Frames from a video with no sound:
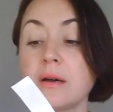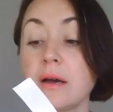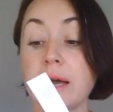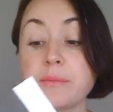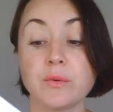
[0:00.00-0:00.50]

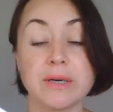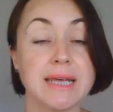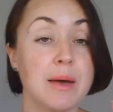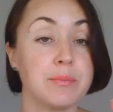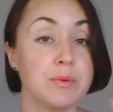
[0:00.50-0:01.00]
I'm quite
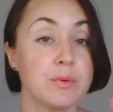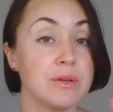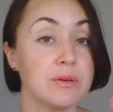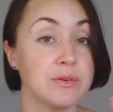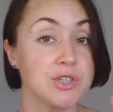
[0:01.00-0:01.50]
happy with the
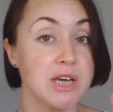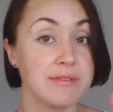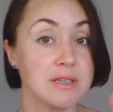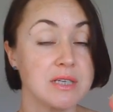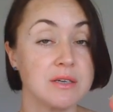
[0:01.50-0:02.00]

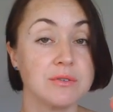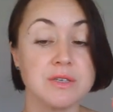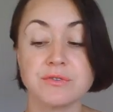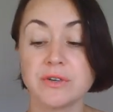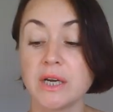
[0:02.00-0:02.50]
longevity of
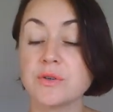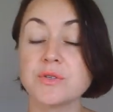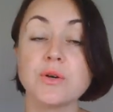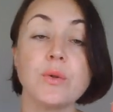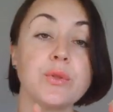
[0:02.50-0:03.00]
this
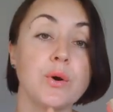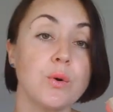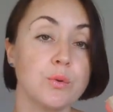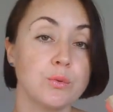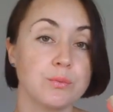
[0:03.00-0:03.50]
fragrance,
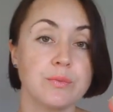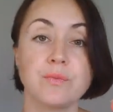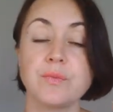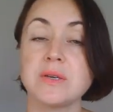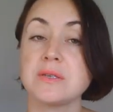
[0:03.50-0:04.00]
although
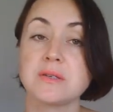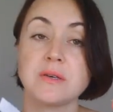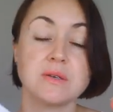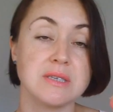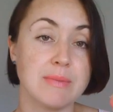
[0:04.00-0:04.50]
this is a
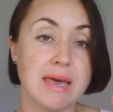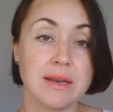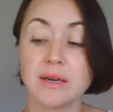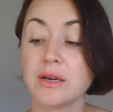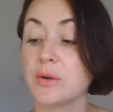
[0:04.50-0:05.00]

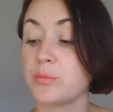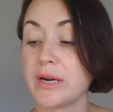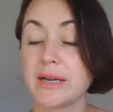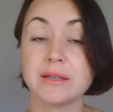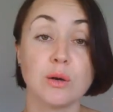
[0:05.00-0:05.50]
cosmetic
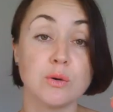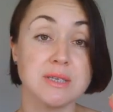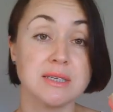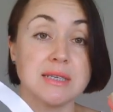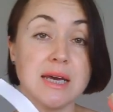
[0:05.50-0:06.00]
brand
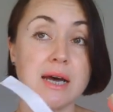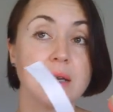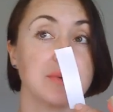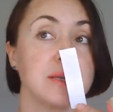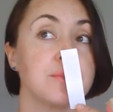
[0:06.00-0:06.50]

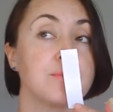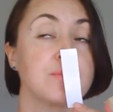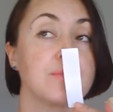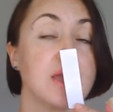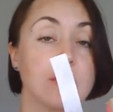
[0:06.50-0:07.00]
L'Occitane, but
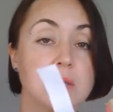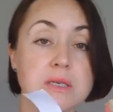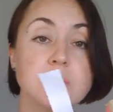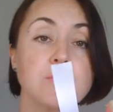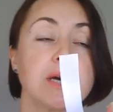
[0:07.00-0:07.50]

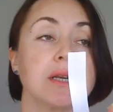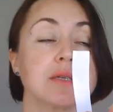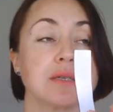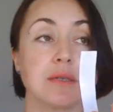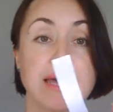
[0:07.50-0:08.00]
this one
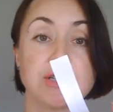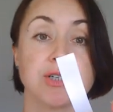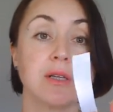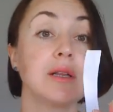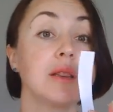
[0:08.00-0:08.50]
is
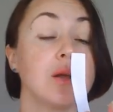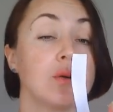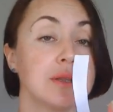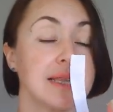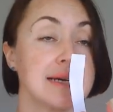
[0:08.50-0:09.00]
actually
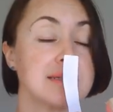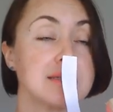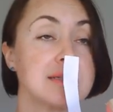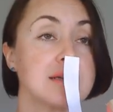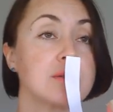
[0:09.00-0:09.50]
long
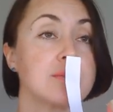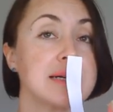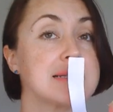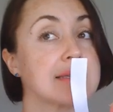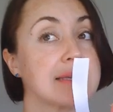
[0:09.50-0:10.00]
lasting on
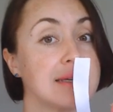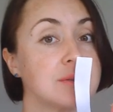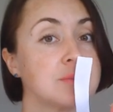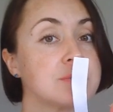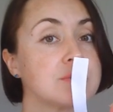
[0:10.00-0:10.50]
my
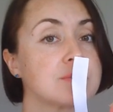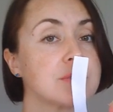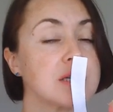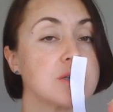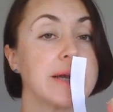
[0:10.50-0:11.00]
skin.
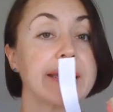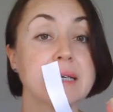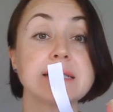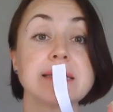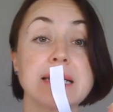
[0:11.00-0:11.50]
So I
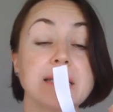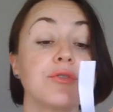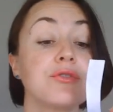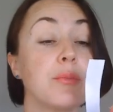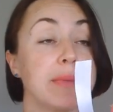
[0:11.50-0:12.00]
can detect it
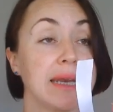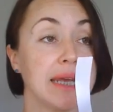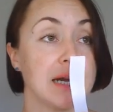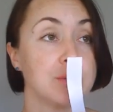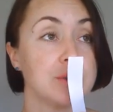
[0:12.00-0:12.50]
for
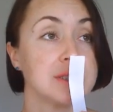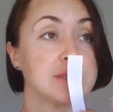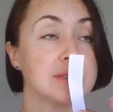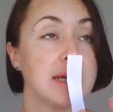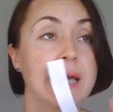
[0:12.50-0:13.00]
many
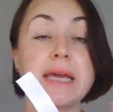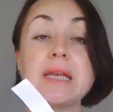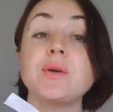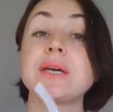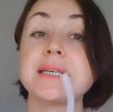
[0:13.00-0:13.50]
hours
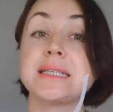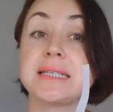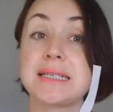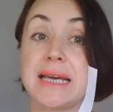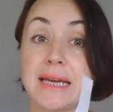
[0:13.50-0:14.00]
and you can
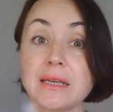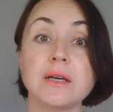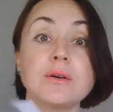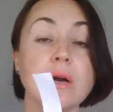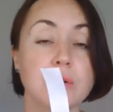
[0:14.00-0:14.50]
detect it
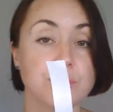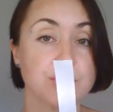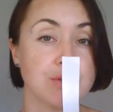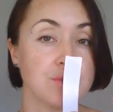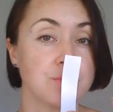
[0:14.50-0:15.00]
around
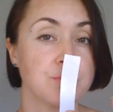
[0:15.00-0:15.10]
you.